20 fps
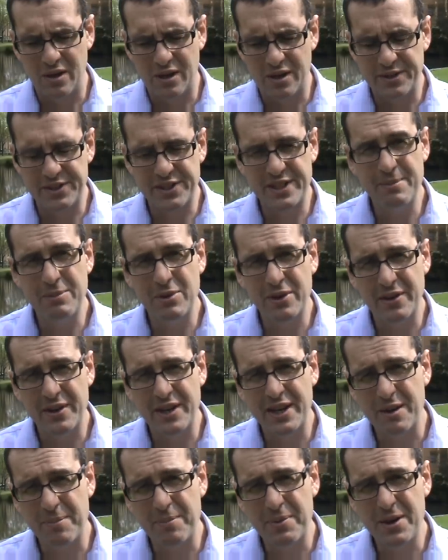similar
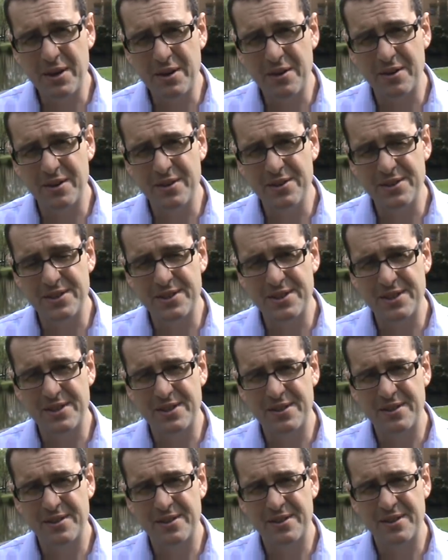in appearance
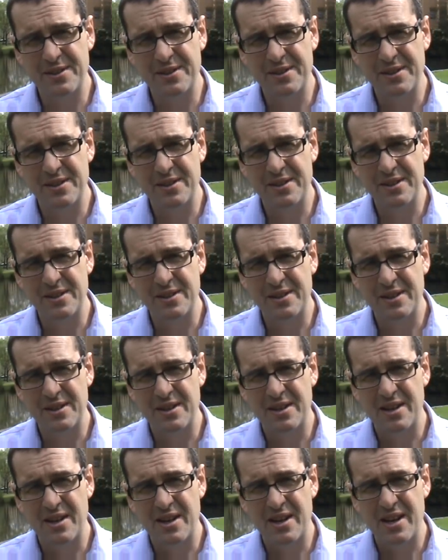
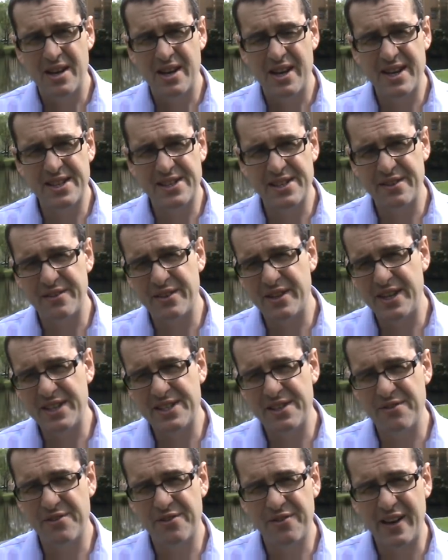is
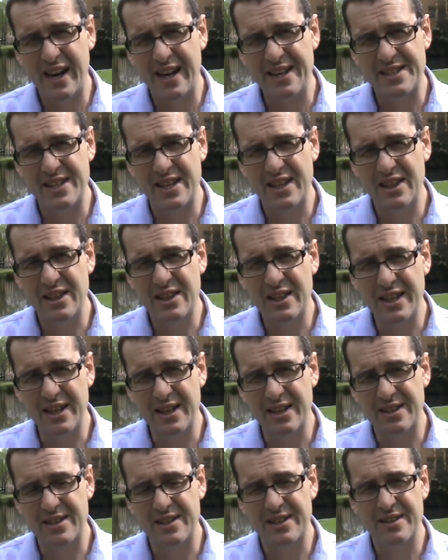in fact
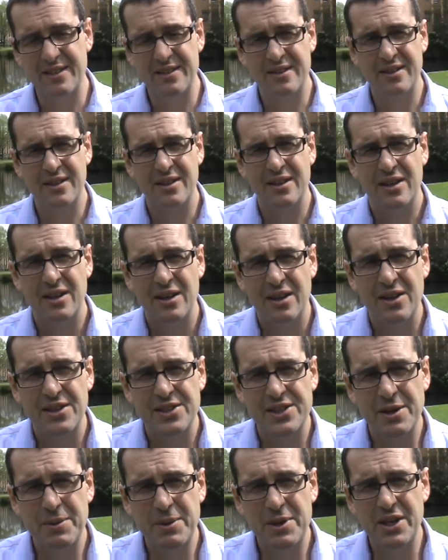linked.
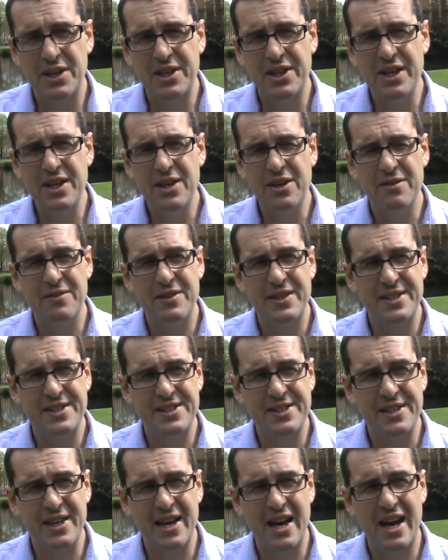So we could think of
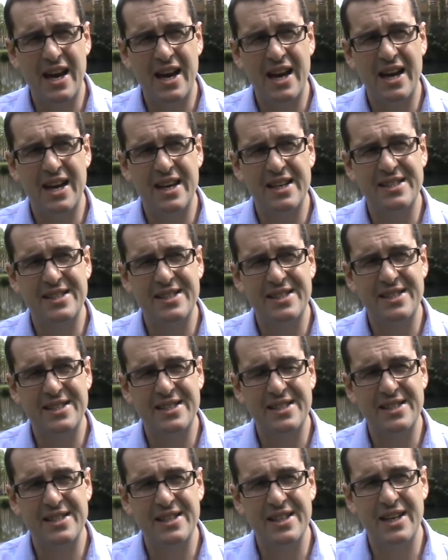this
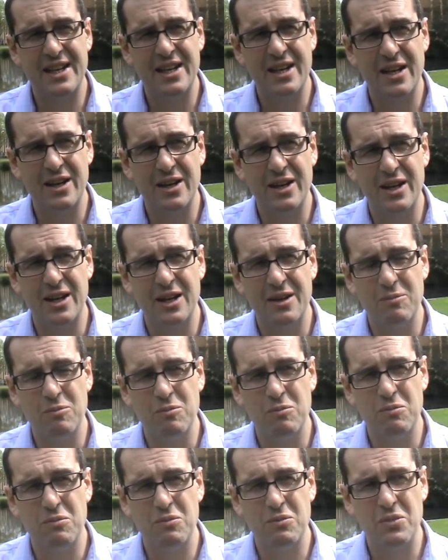as
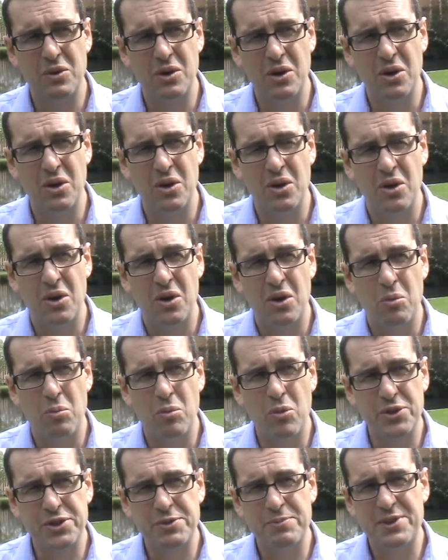
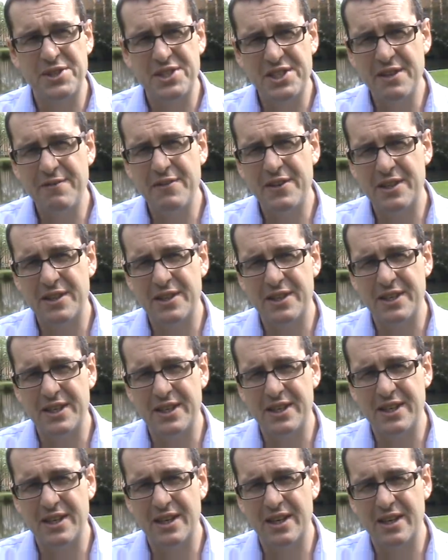more specifically